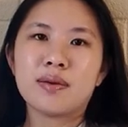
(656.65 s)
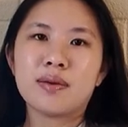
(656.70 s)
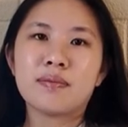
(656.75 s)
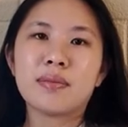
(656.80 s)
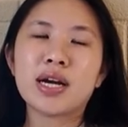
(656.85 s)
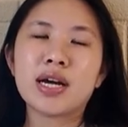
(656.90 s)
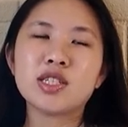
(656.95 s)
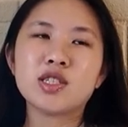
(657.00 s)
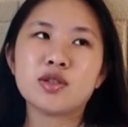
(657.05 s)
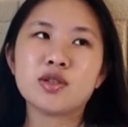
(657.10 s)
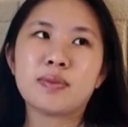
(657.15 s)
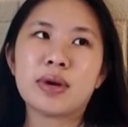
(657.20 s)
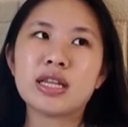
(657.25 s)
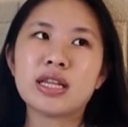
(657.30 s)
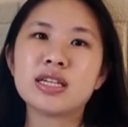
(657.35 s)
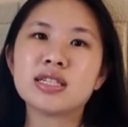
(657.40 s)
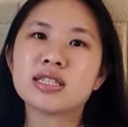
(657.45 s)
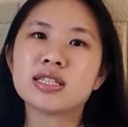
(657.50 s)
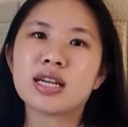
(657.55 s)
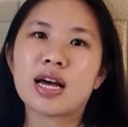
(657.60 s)
Mind you, by
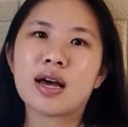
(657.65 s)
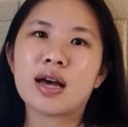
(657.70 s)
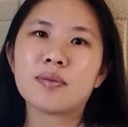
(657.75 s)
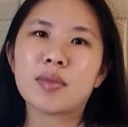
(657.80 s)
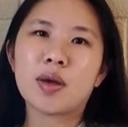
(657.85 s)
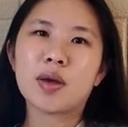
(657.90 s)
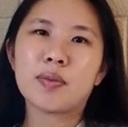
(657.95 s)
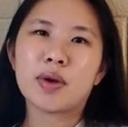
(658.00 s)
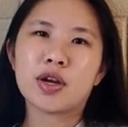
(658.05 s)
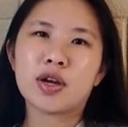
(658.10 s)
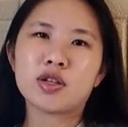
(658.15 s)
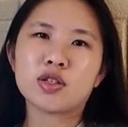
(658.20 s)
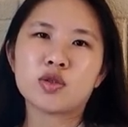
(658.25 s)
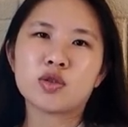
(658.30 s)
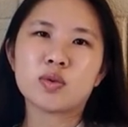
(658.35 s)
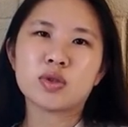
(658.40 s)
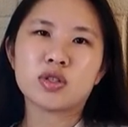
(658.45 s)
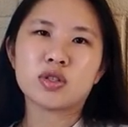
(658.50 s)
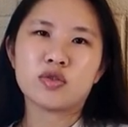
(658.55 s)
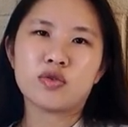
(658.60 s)
this time, my
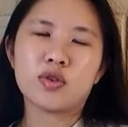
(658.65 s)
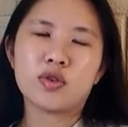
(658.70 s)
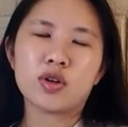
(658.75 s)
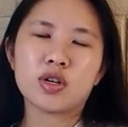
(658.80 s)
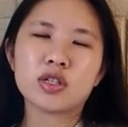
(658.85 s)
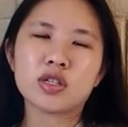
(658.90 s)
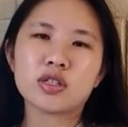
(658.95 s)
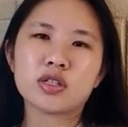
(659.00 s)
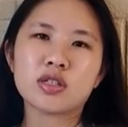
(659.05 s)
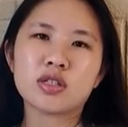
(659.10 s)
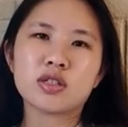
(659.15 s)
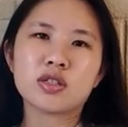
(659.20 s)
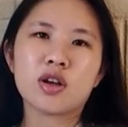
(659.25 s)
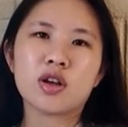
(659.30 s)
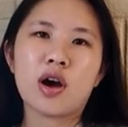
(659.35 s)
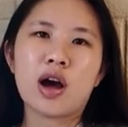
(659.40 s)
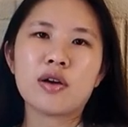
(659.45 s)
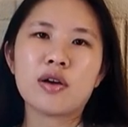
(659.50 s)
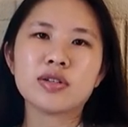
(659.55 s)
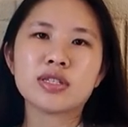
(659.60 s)
parents were divorced,
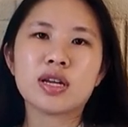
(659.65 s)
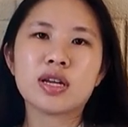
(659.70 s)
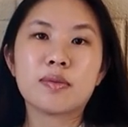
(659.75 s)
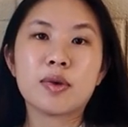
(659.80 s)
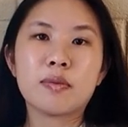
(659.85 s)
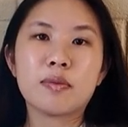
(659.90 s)
so I was at my